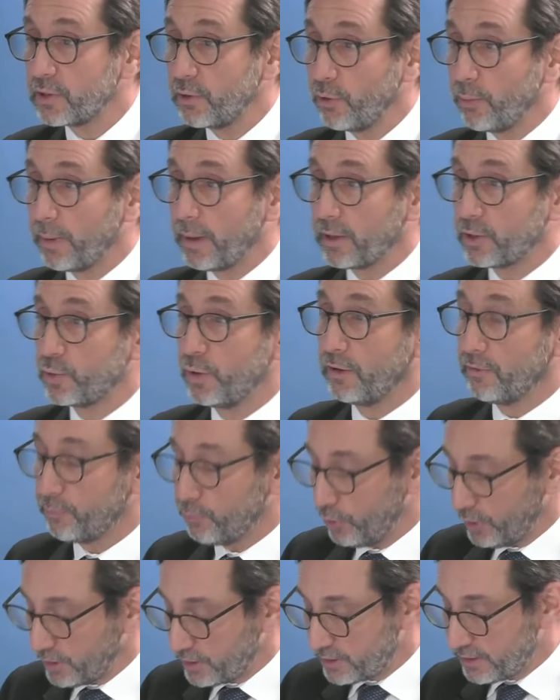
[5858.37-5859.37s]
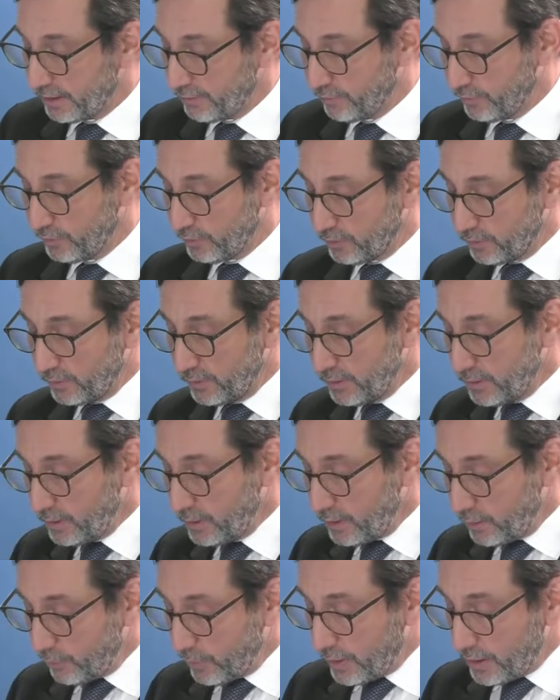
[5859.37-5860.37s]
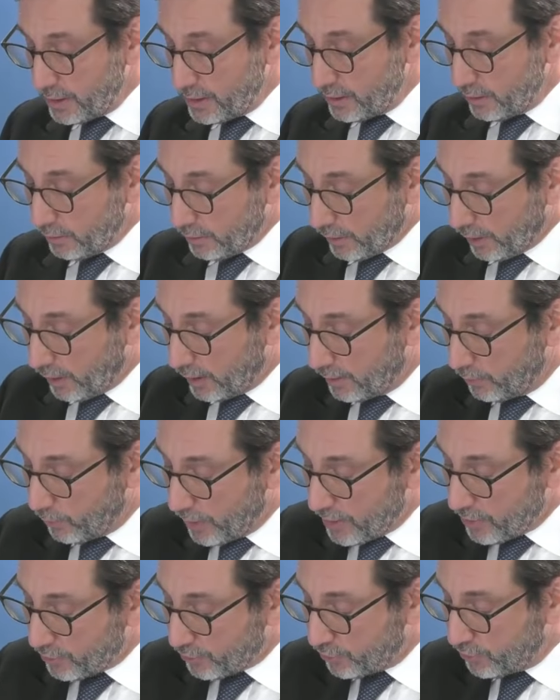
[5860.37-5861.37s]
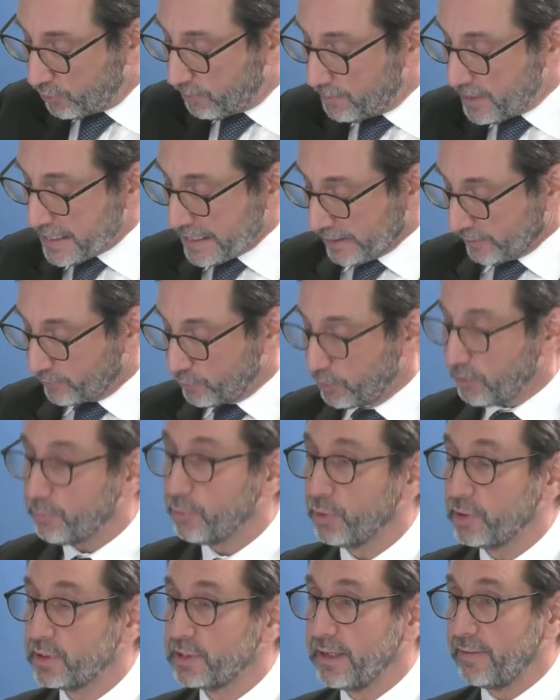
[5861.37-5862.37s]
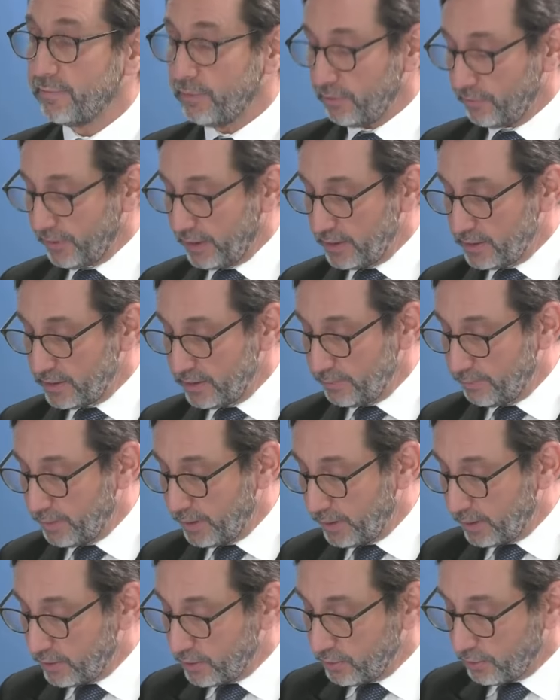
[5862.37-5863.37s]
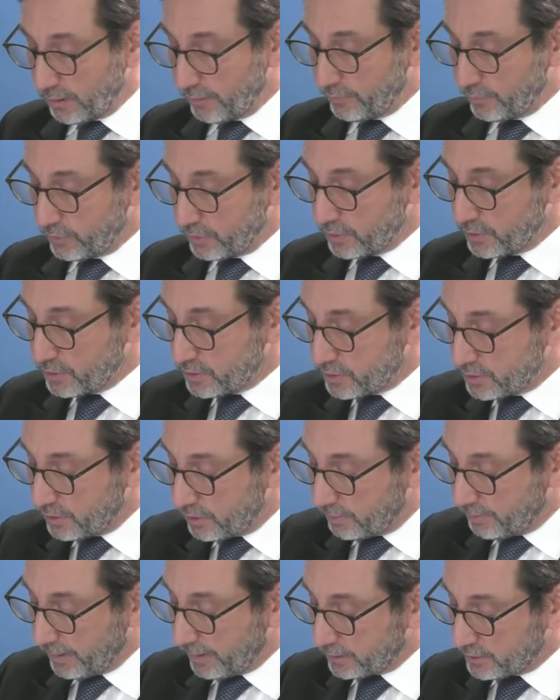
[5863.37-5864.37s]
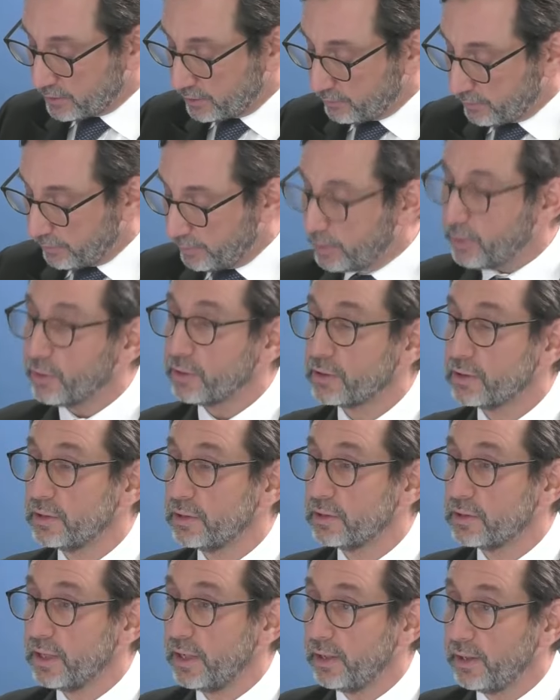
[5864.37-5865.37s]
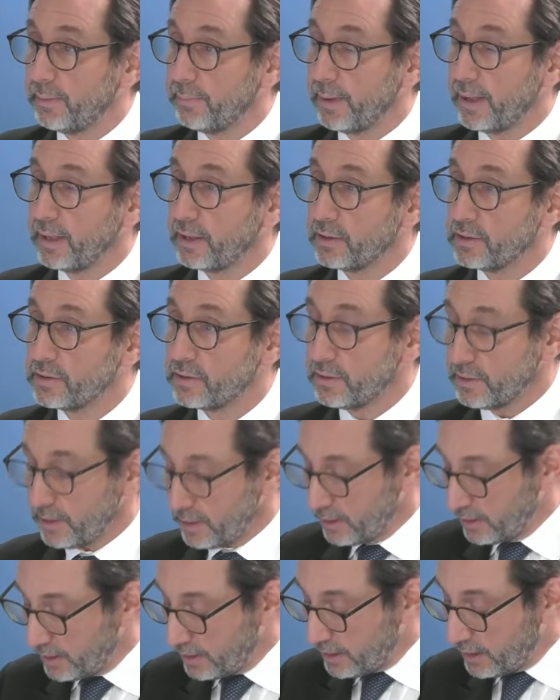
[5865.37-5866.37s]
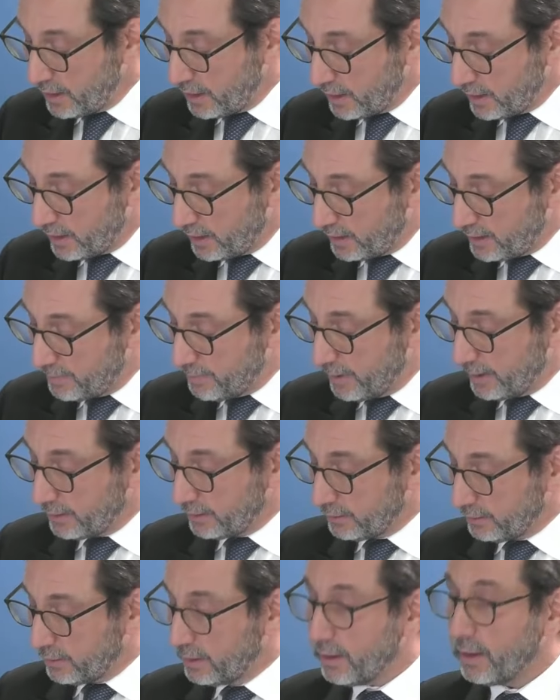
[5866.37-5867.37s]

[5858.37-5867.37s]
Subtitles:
you about 12.7. We went through the meaning of 12.7 of ADB and your evidence about it when we looked at Tony Baker's email